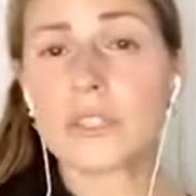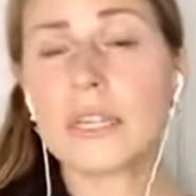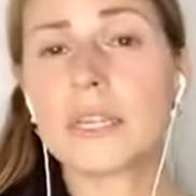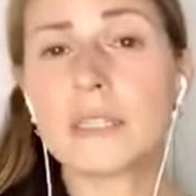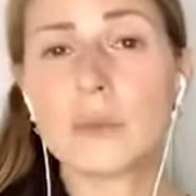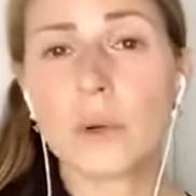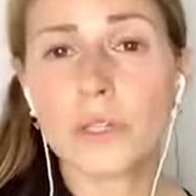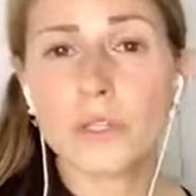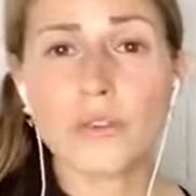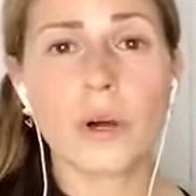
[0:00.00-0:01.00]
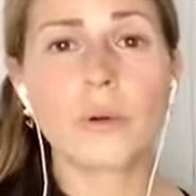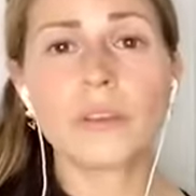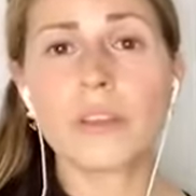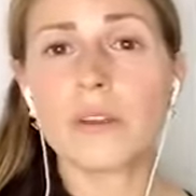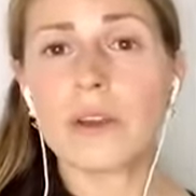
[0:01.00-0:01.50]
things, when you travel,
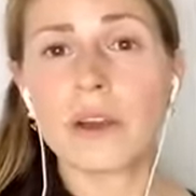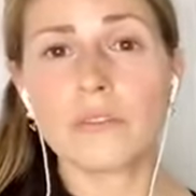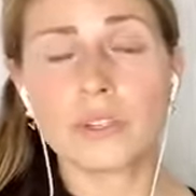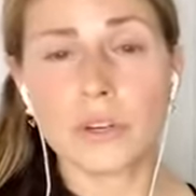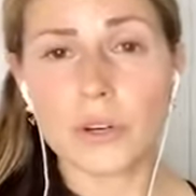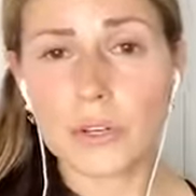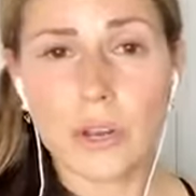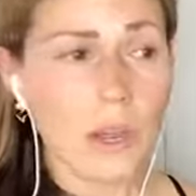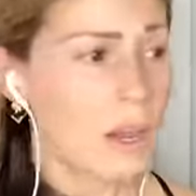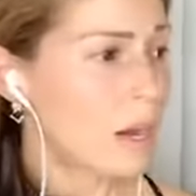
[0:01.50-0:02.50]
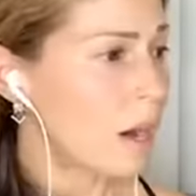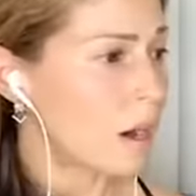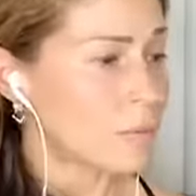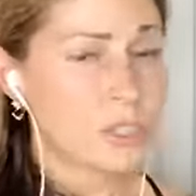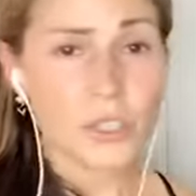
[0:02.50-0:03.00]
that you have your
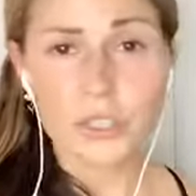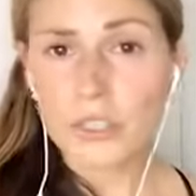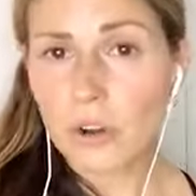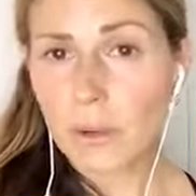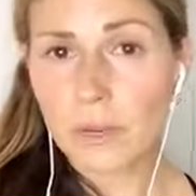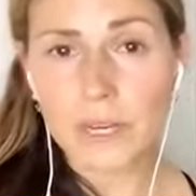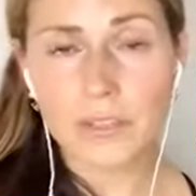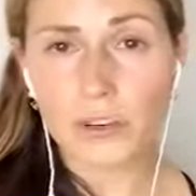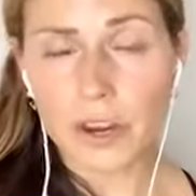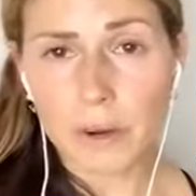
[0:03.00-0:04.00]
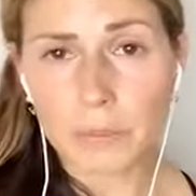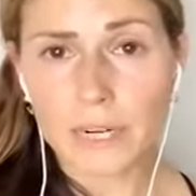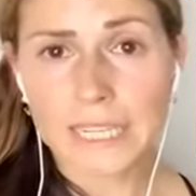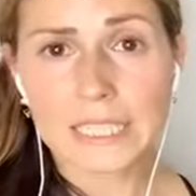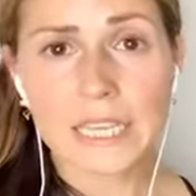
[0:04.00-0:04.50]
traveling, your
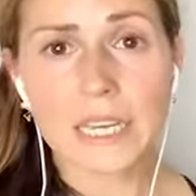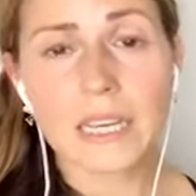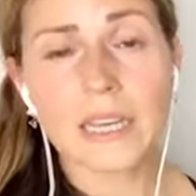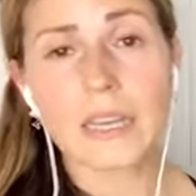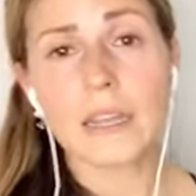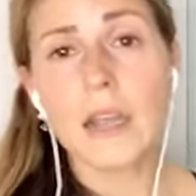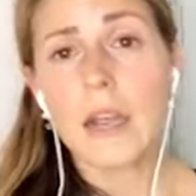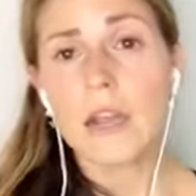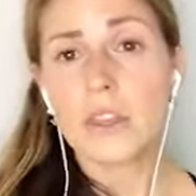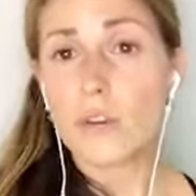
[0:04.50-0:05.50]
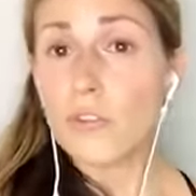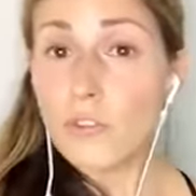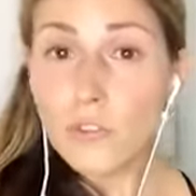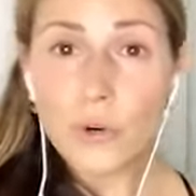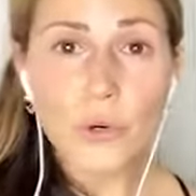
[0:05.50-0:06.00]
airplane ticket, the
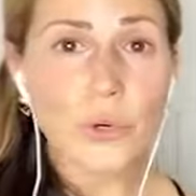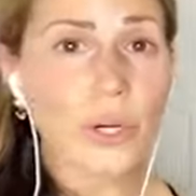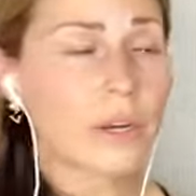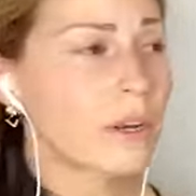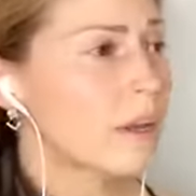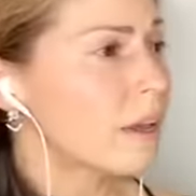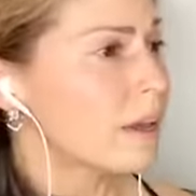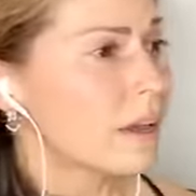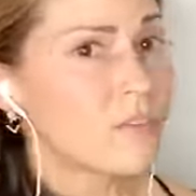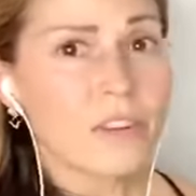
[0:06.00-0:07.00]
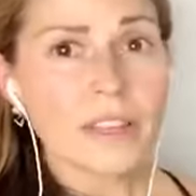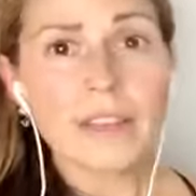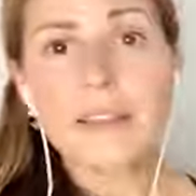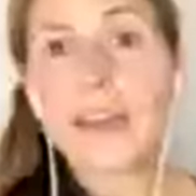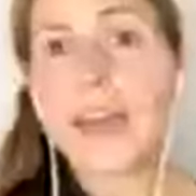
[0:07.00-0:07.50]
food,
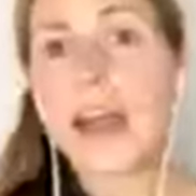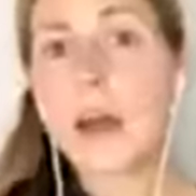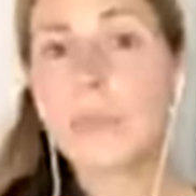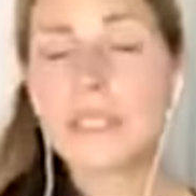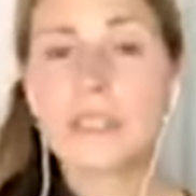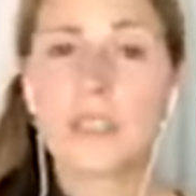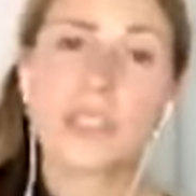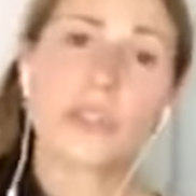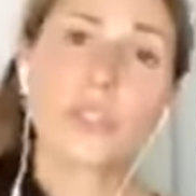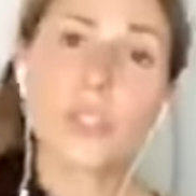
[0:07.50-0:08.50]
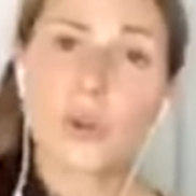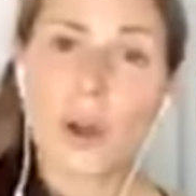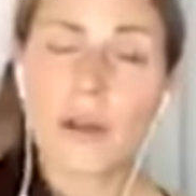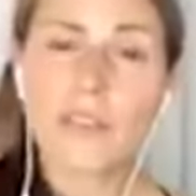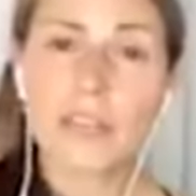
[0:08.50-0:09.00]
everything that happens as you're
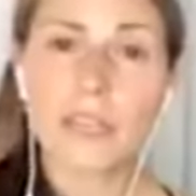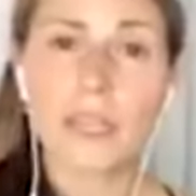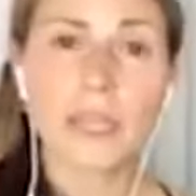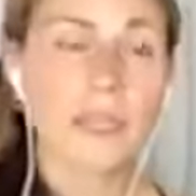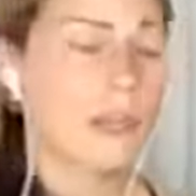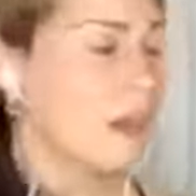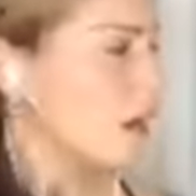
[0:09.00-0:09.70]
traveling,